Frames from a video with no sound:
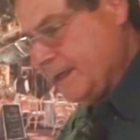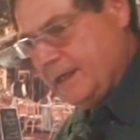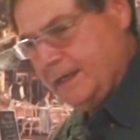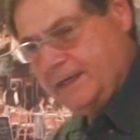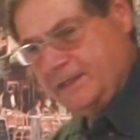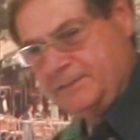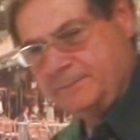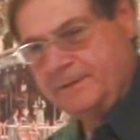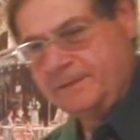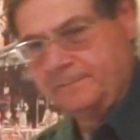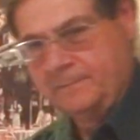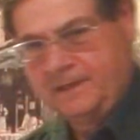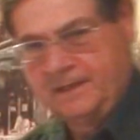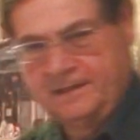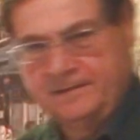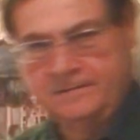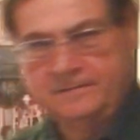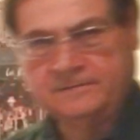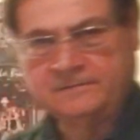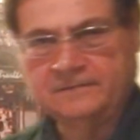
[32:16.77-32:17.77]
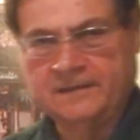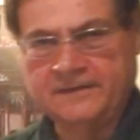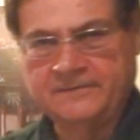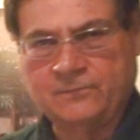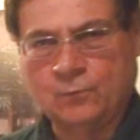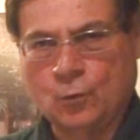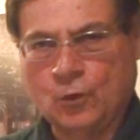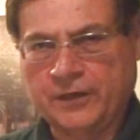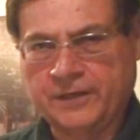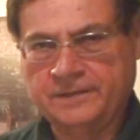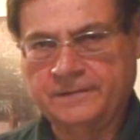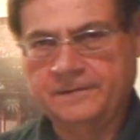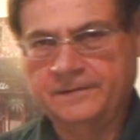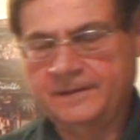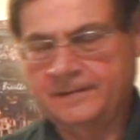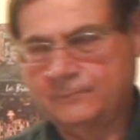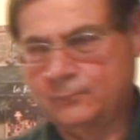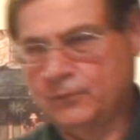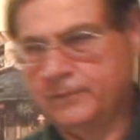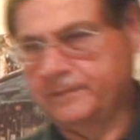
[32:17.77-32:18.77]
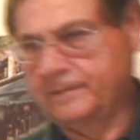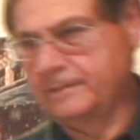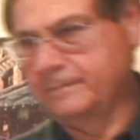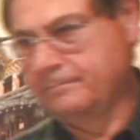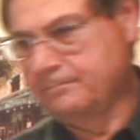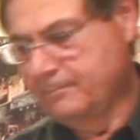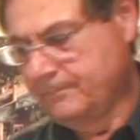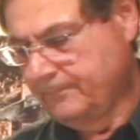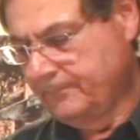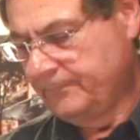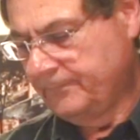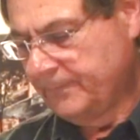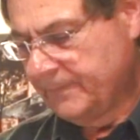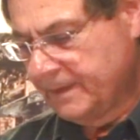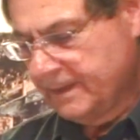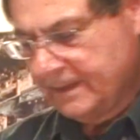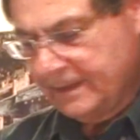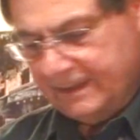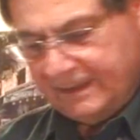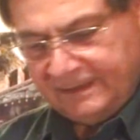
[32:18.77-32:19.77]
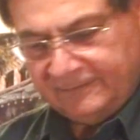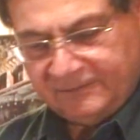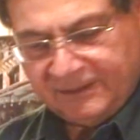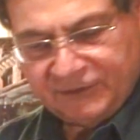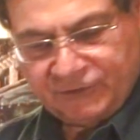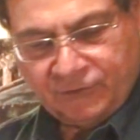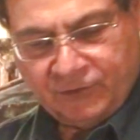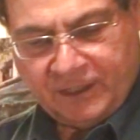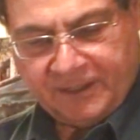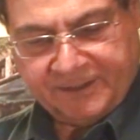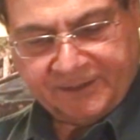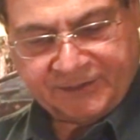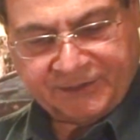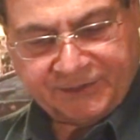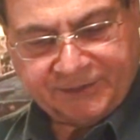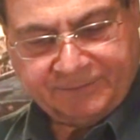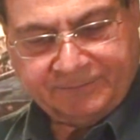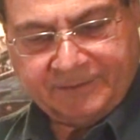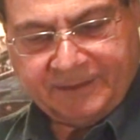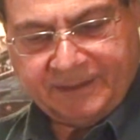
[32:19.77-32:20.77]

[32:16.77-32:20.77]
I spent my life working with electronics.